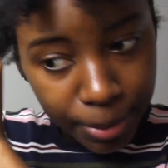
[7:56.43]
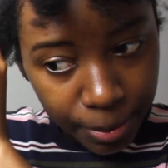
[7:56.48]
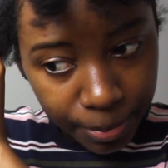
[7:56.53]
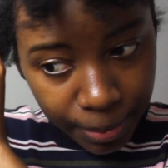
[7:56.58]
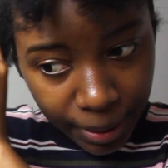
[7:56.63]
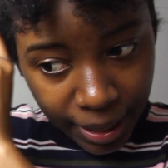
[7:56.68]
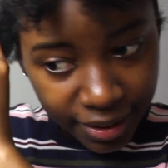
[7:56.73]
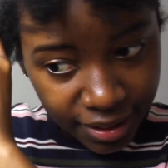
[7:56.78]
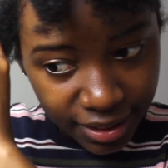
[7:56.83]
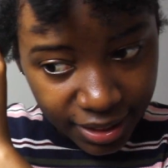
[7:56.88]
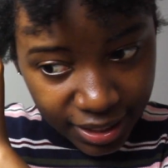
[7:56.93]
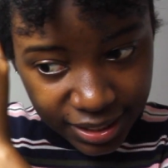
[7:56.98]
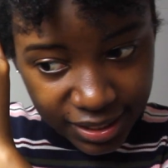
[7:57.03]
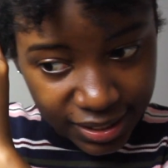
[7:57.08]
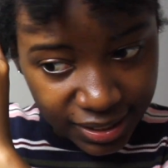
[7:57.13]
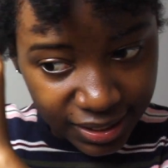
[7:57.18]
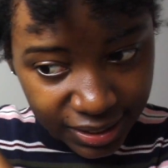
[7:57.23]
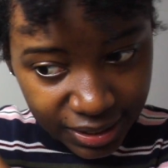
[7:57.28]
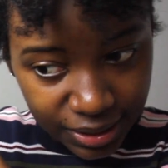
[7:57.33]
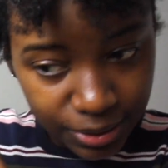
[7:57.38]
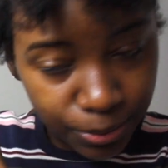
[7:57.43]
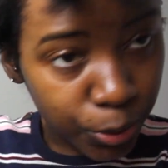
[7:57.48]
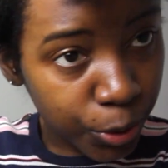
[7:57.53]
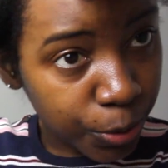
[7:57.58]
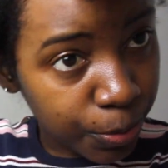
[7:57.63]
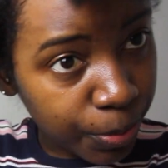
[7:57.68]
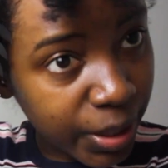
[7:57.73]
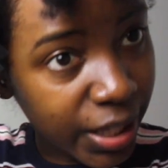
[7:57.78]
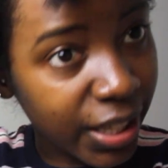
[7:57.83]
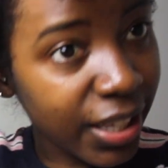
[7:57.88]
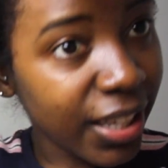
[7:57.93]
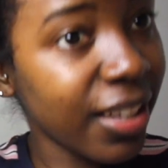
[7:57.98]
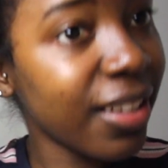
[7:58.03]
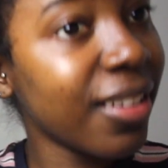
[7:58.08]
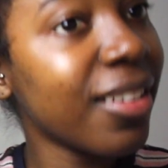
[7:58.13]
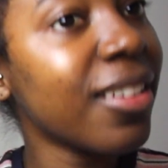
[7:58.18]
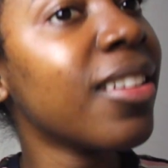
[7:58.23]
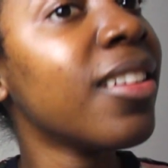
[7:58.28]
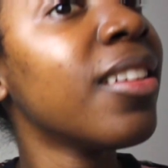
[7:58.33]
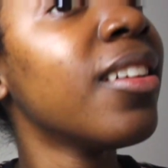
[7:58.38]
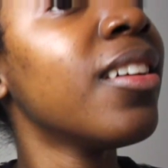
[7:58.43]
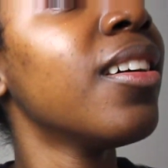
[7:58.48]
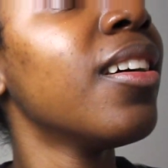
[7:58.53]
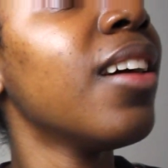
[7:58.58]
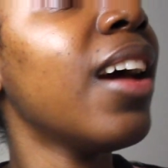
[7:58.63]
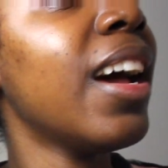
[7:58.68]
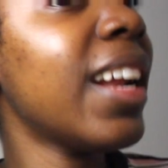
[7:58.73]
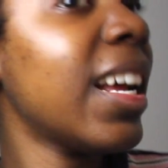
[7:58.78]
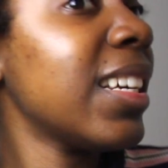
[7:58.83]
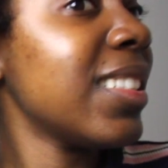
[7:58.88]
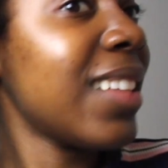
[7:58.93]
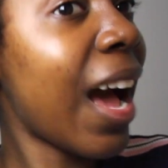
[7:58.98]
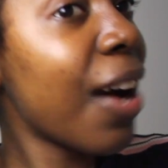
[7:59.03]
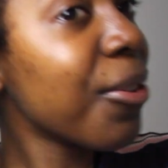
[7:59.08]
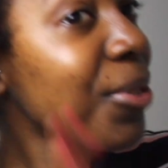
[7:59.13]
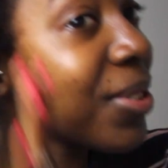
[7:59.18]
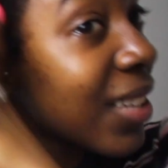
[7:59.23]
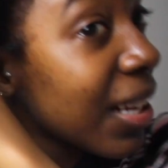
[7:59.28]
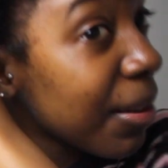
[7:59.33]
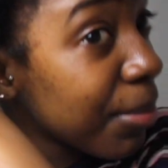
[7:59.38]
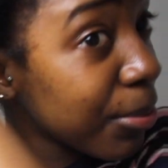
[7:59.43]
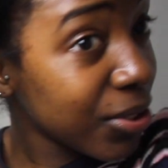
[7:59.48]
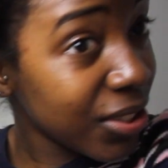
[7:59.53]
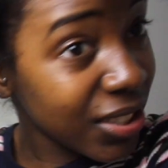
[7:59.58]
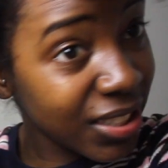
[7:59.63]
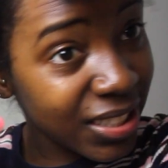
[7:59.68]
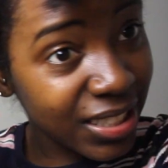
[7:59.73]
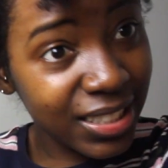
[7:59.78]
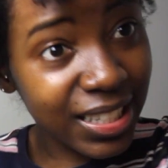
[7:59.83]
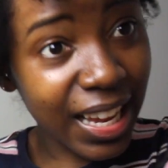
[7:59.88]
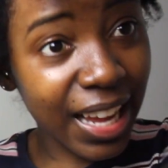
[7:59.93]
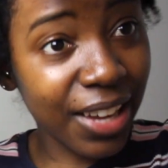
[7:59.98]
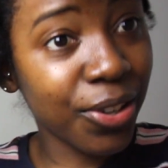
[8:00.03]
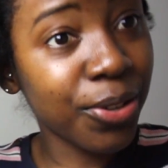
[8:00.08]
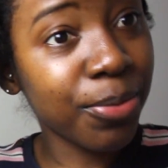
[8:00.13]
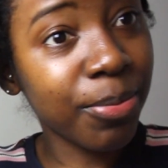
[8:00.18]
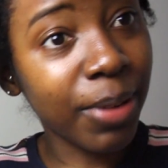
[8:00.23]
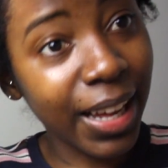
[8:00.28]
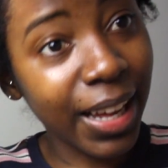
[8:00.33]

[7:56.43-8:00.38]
about this would be, and I was able to detangle my